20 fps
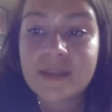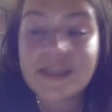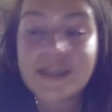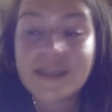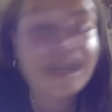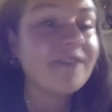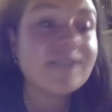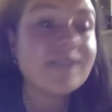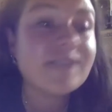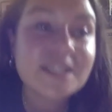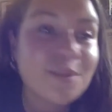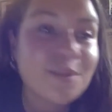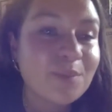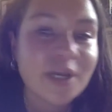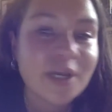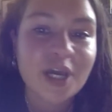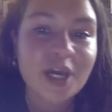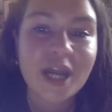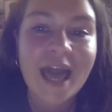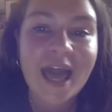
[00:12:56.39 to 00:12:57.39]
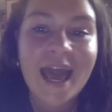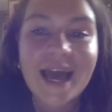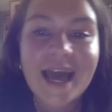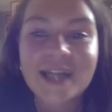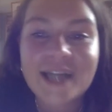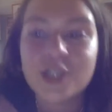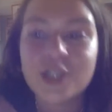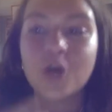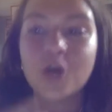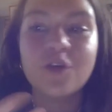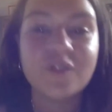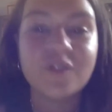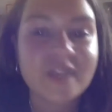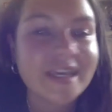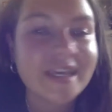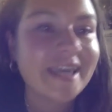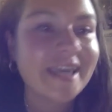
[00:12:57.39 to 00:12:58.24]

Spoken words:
They're never simply going to hand over the